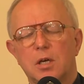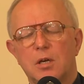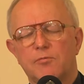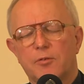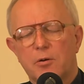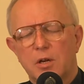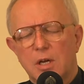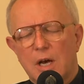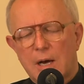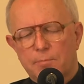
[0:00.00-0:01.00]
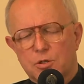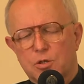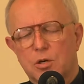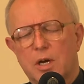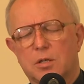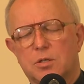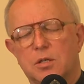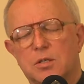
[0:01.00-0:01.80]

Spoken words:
in very abstract,